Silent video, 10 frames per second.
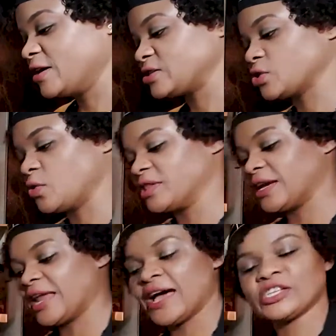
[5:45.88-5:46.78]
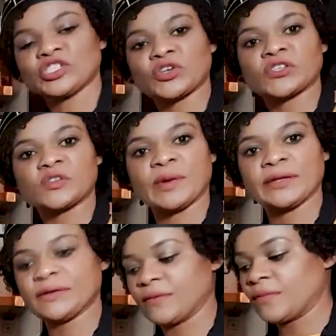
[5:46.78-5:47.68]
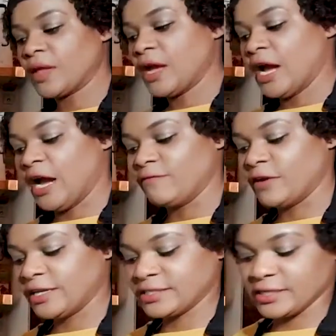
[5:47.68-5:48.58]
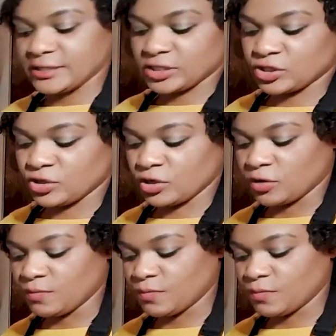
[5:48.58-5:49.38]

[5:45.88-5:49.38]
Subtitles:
So on the large saucepan, I've let it, you know,